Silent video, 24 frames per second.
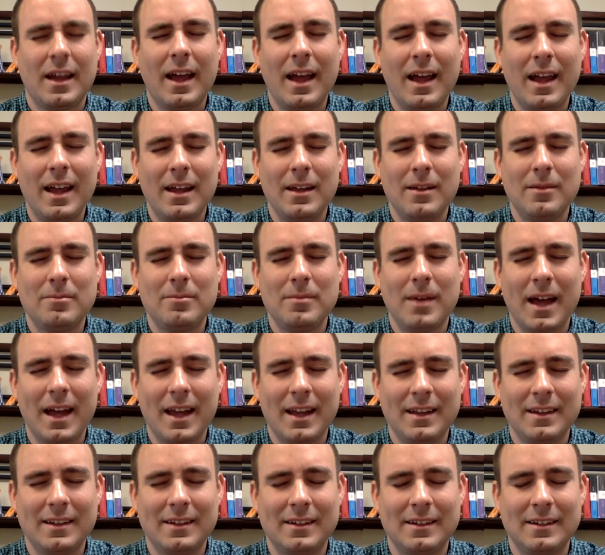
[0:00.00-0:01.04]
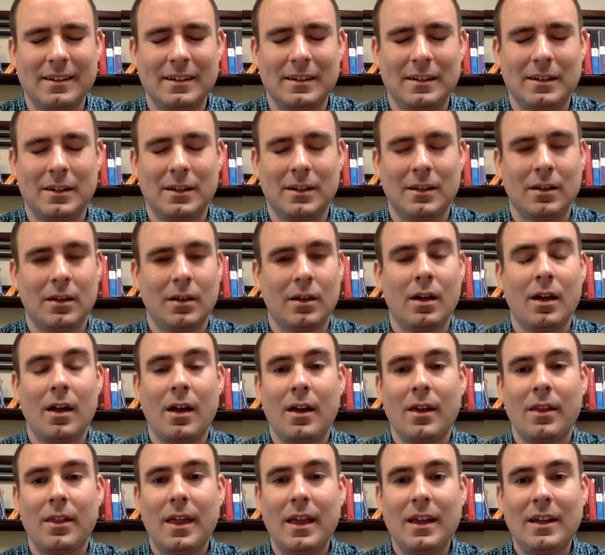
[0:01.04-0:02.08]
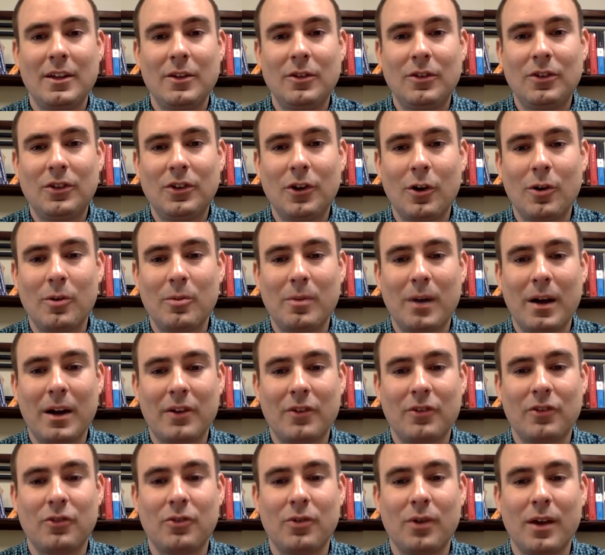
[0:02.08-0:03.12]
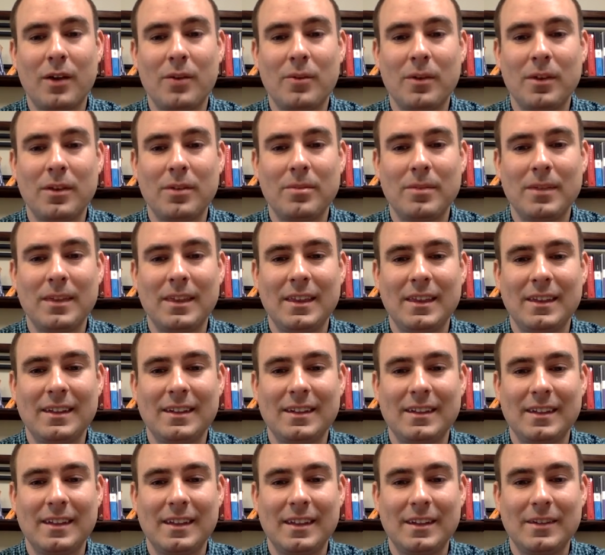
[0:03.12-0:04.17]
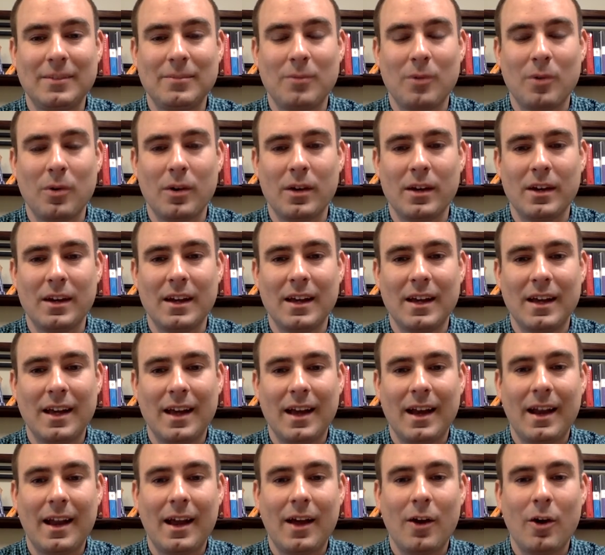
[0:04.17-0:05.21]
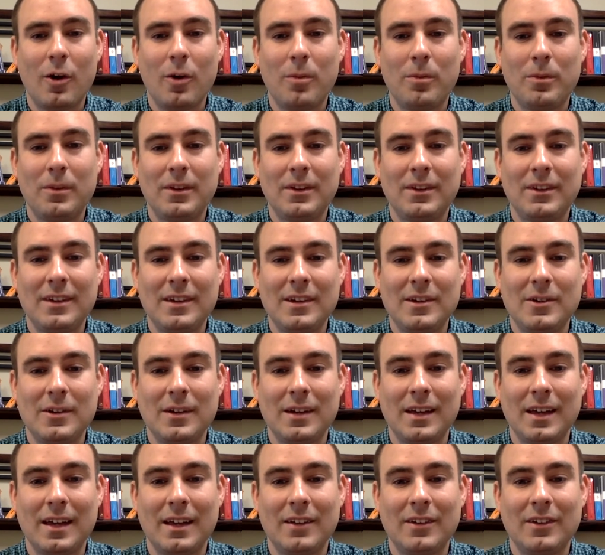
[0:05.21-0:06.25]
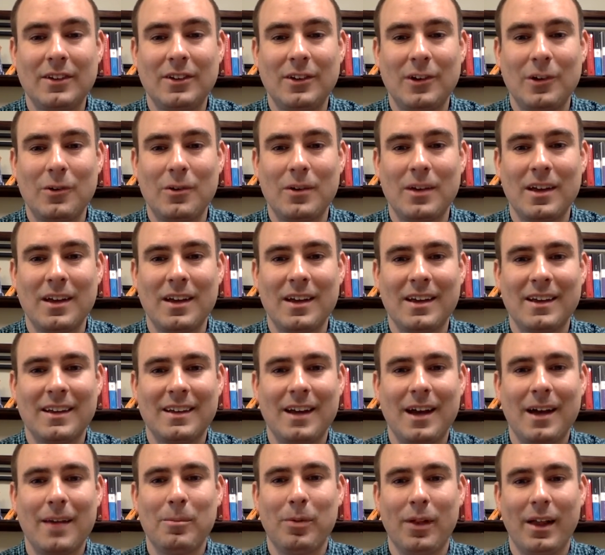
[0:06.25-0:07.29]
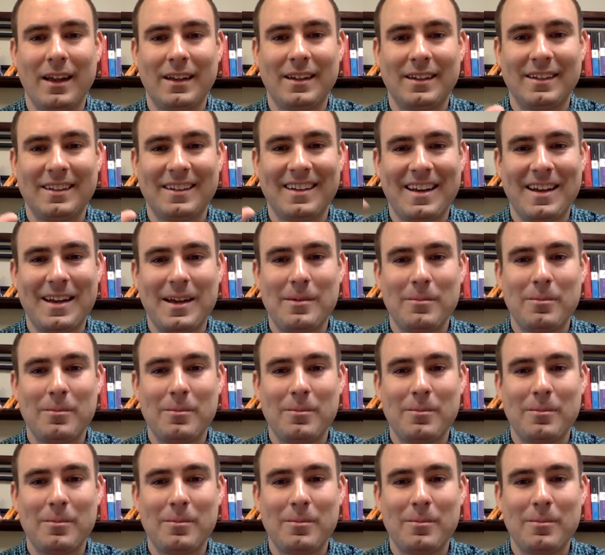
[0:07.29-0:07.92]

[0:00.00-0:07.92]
Amen. Thank you so much for joining with me this morning, and I hope to see you again soon. God bless.